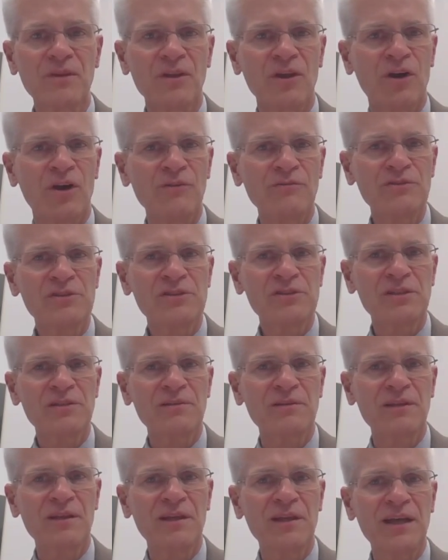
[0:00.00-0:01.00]
All of a
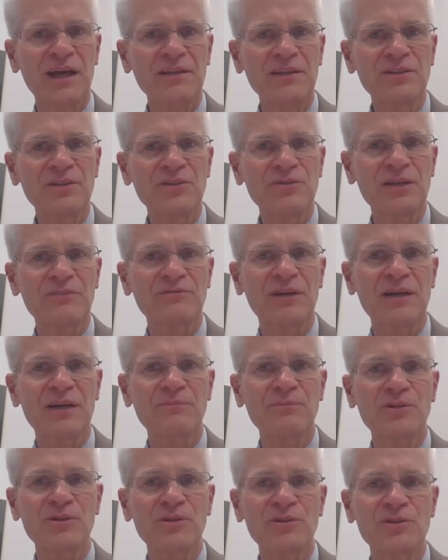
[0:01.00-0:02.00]
sudden, I think you'd have a
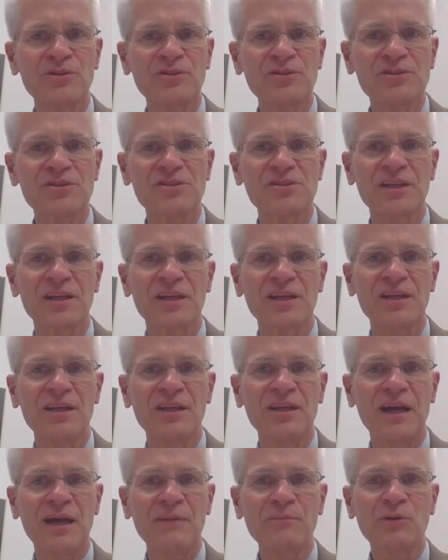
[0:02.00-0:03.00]
lot more nurses saying,
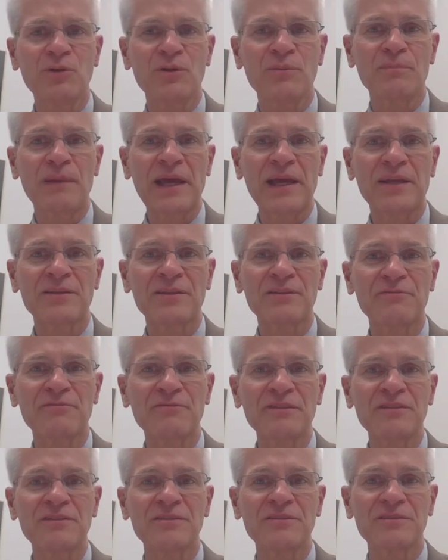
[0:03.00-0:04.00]
I'm going back in the
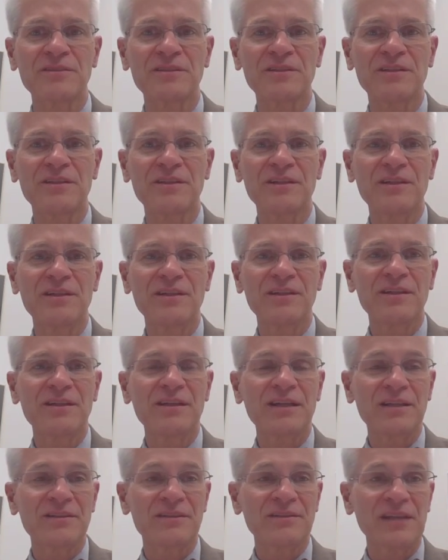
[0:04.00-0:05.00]
field.
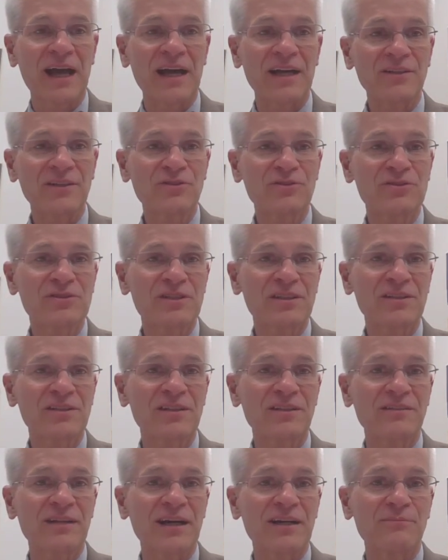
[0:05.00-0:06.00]
And the doctors, I
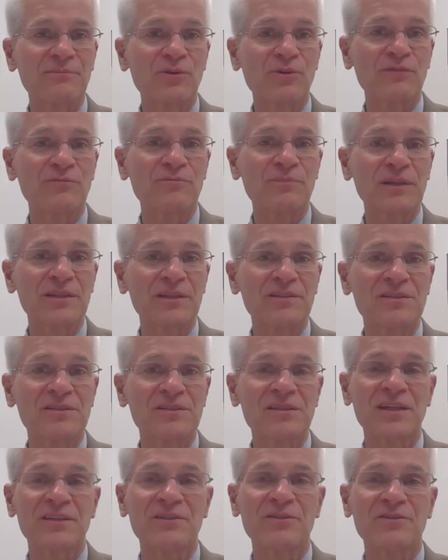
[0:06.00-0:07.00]
think a lot more of them might
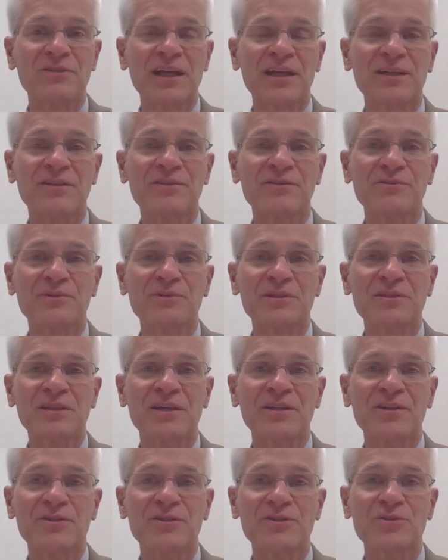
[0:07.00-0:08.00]
decide they're not going to
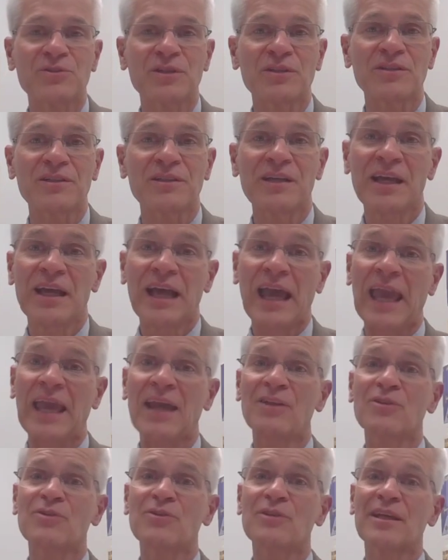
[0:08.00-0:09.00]
retire as quickly.
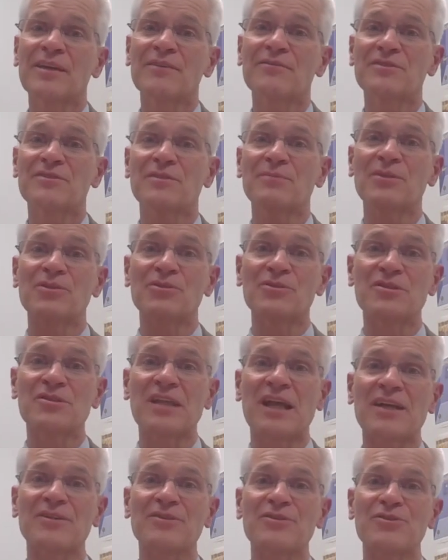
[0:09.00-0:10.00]
And you'd have some of those
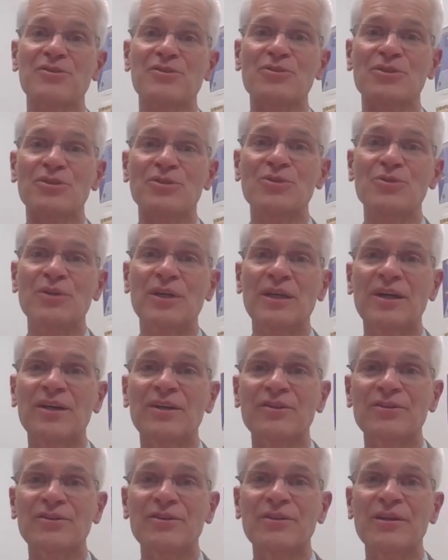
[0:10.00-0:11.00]
doctors who are doing
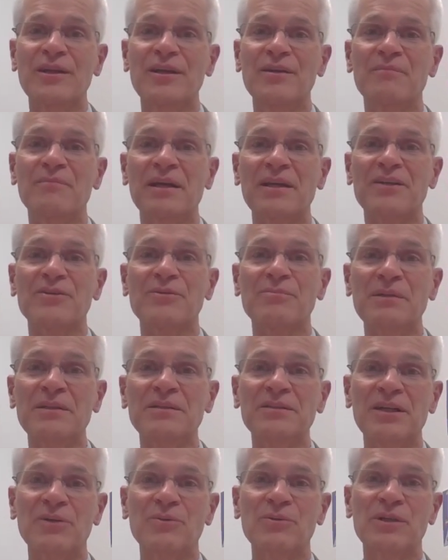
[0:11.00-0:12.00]
other medical
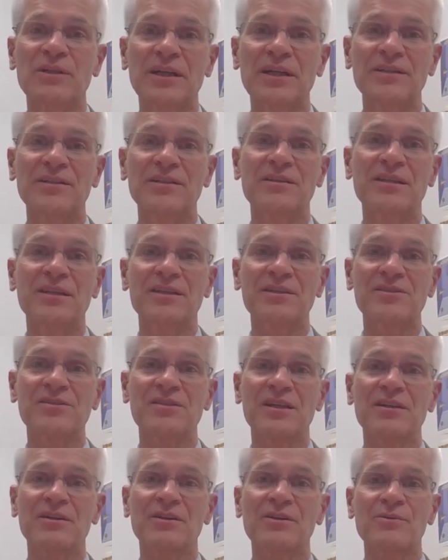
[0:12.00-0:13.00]
billing related things
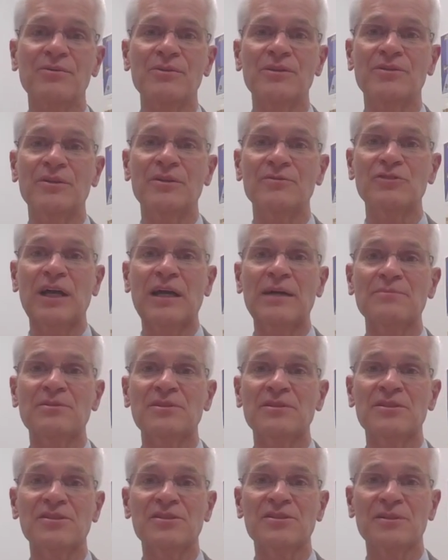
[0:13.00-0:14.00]
saying, oh, we don't have jobs
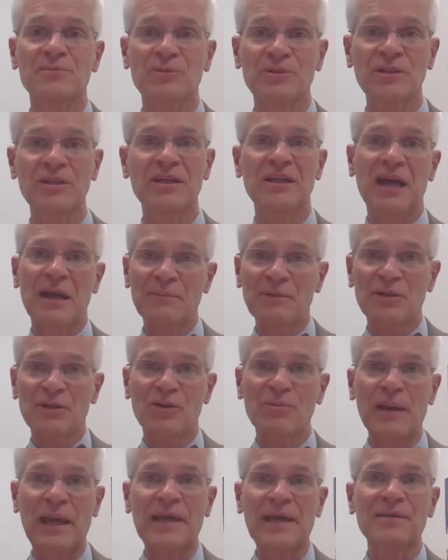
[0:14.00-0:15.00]
in this anymore. I'm going to
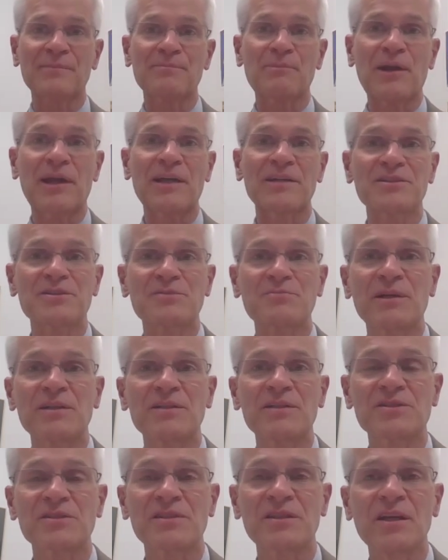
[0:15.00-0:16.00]
go back and practice
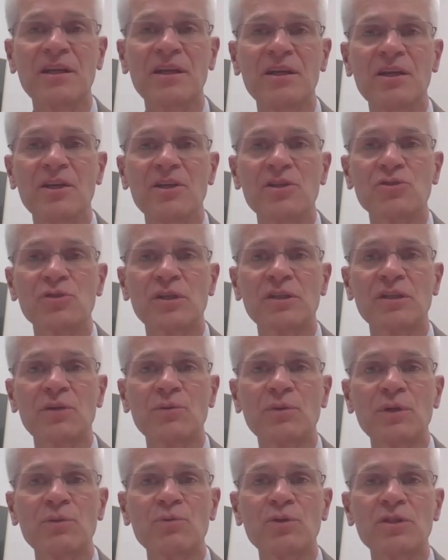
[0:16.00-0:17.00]
medicine. So I
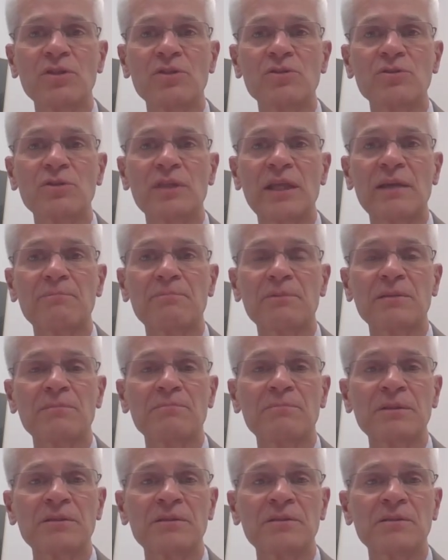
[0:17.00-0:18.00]
think we would do that, but the
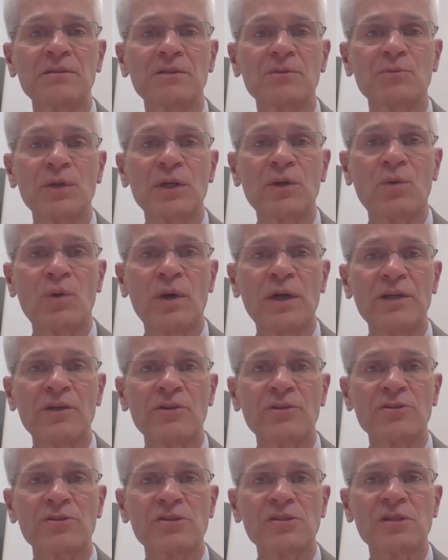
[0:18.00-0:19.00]
bill
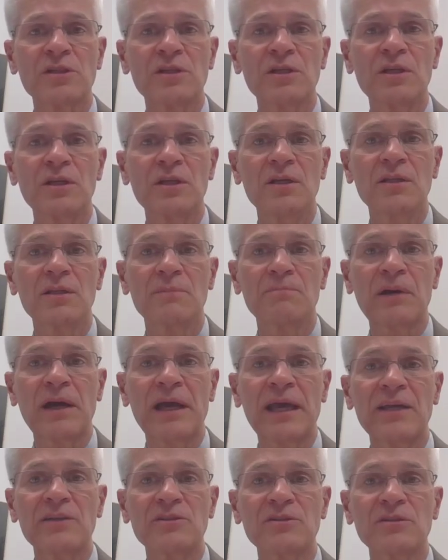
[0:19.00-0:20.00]
requires the
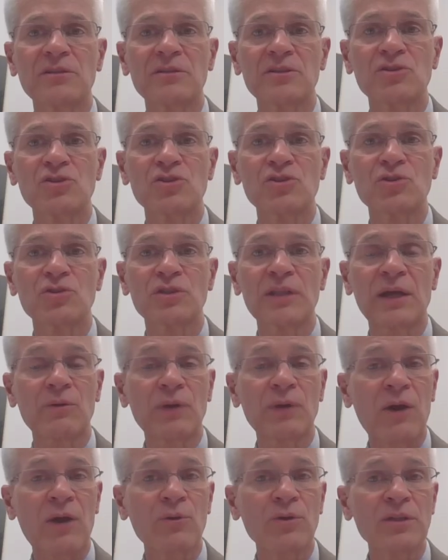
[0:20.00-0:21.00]
plan to ensure that.
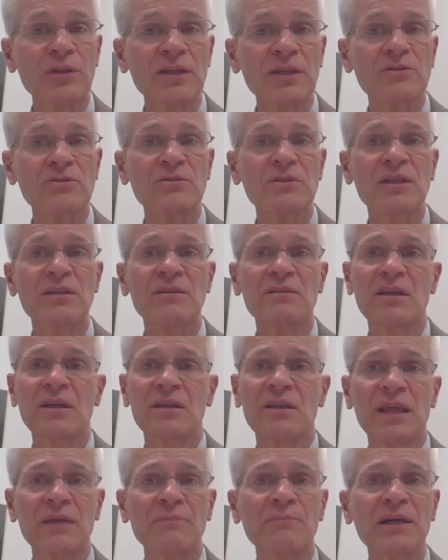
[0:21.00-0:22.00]
How would they do that?
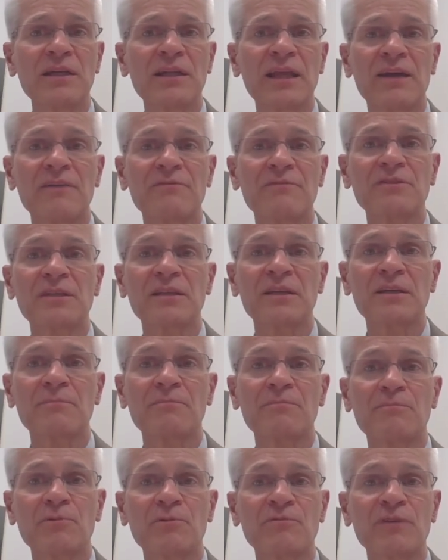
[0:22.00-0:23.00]
They might have
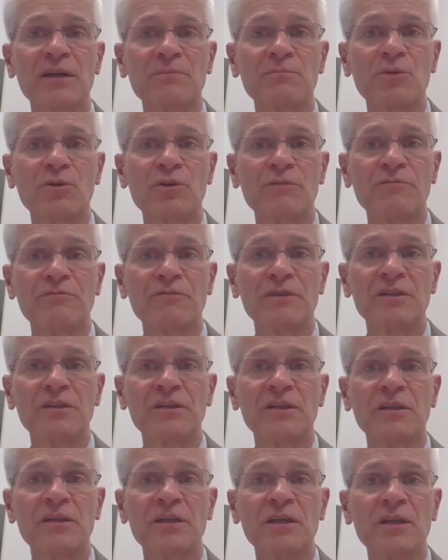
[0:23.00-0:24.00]
to provide more
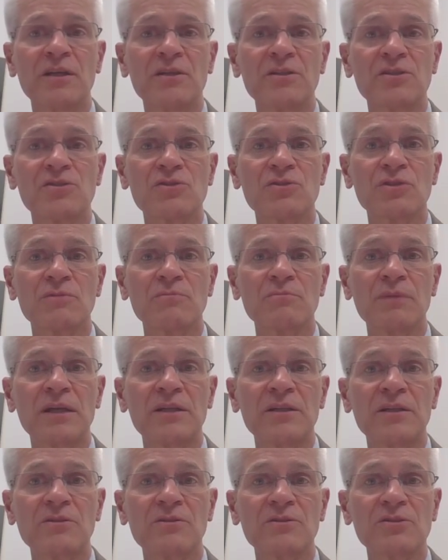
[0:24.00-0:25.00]
funding to certain
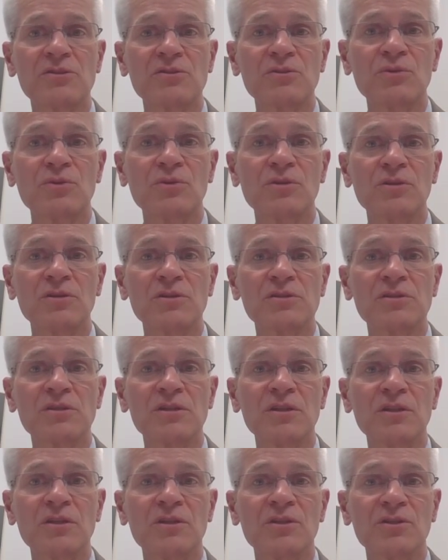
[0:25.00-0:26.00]
medical schools
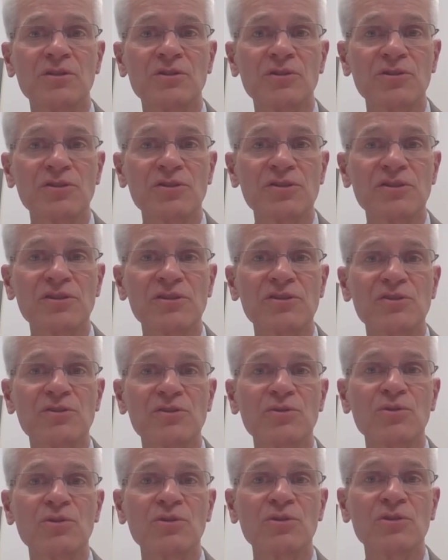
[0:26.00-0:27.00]
or nursing
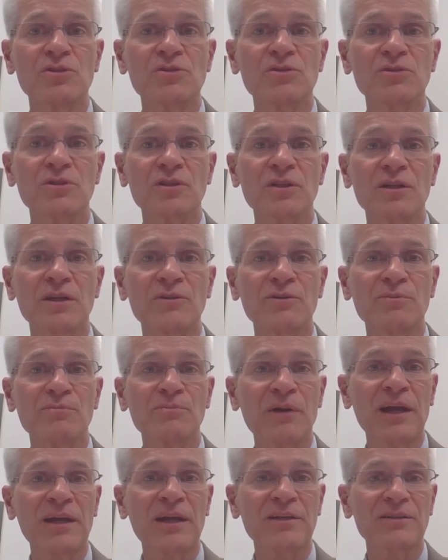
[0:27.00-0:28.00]
schools or
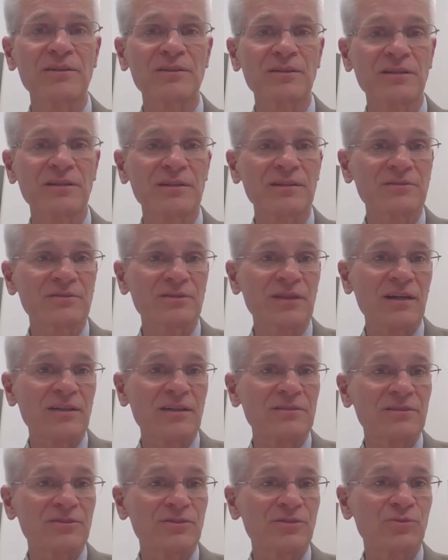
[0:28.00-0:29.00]
chiropractic
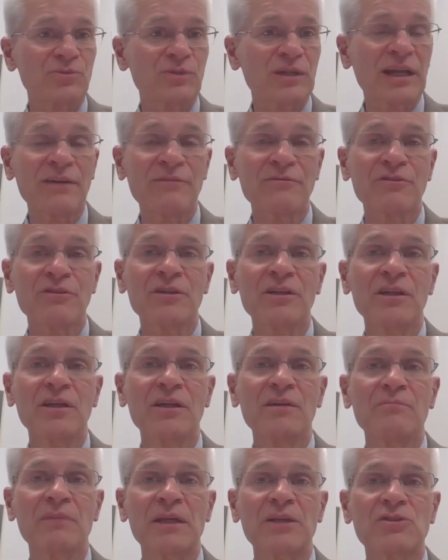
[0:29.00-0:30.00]
colleges, whatever,
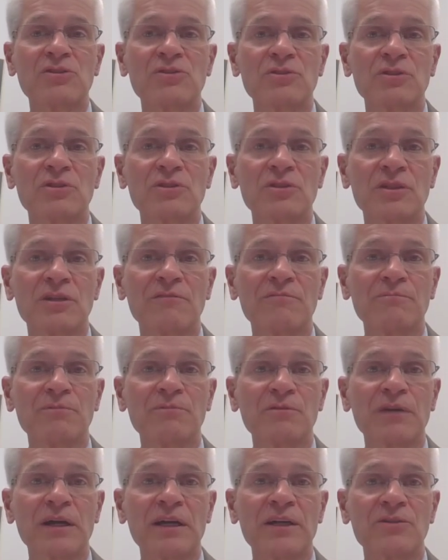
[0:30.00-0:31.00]
make sure there are enough
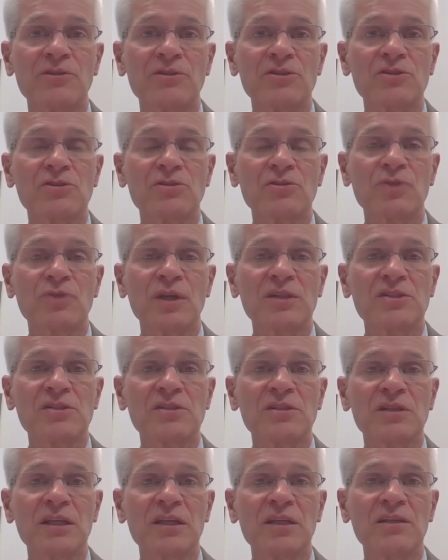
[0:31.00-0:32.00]
providers to address
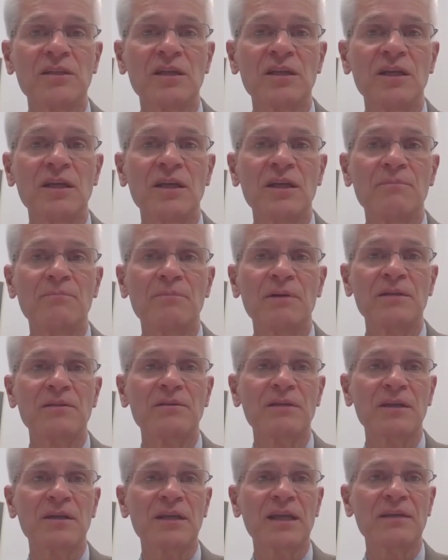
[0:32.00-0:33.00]
the need.
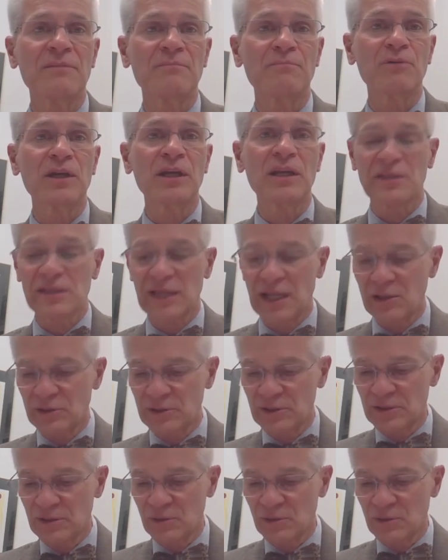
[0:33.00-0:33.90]
But again, bringing down